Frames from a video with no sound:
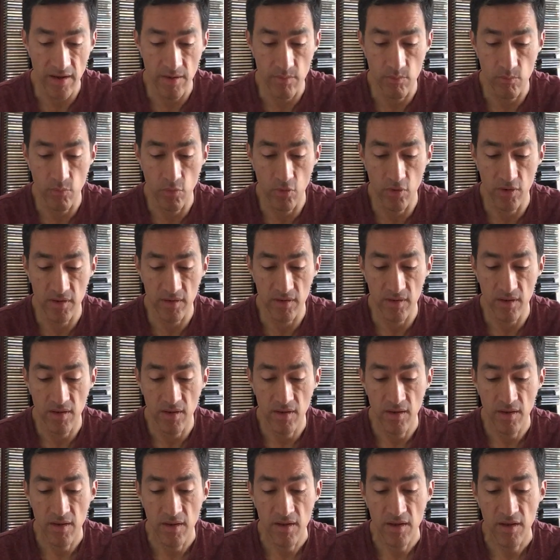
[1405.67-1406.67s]
and Bullet
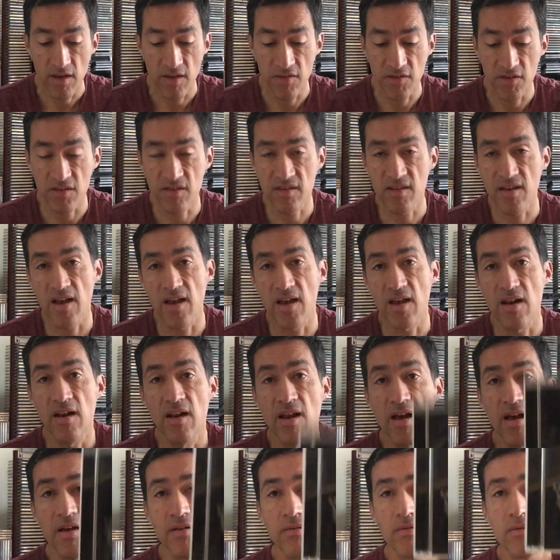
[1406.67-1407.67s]
in the Sky
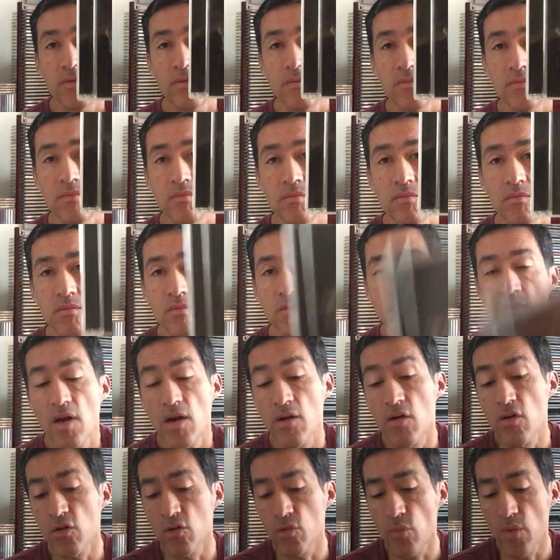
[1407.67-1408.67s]
Live.
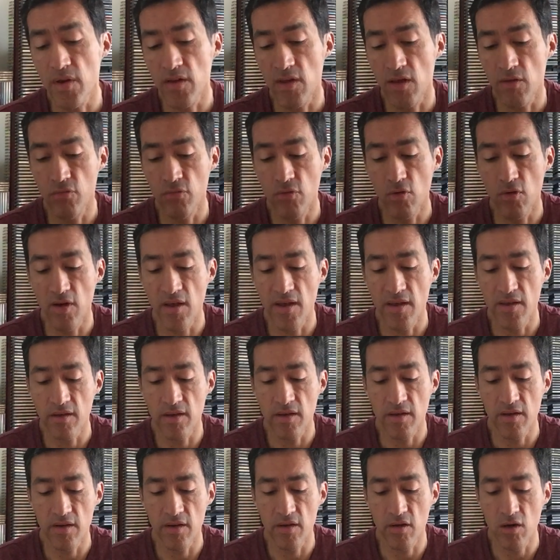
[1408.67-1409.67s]
A good one if you like
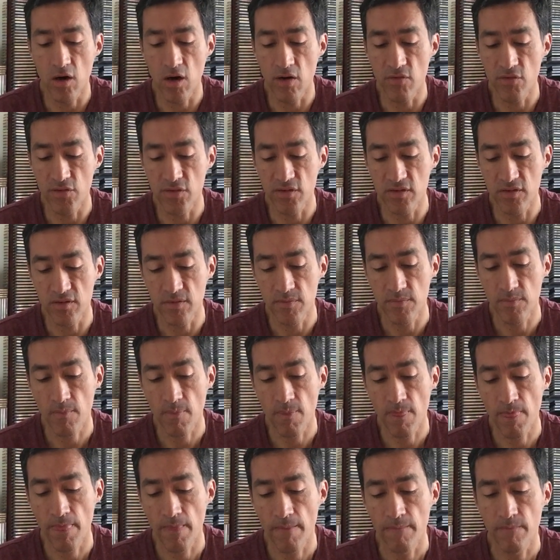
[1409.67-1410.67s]
covers,
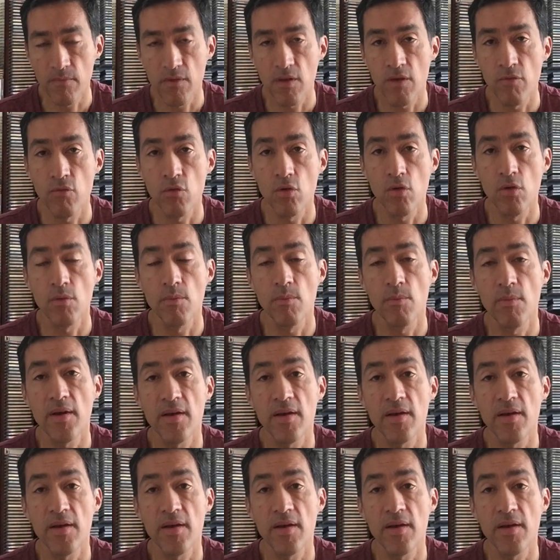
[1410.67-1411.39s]
if you don't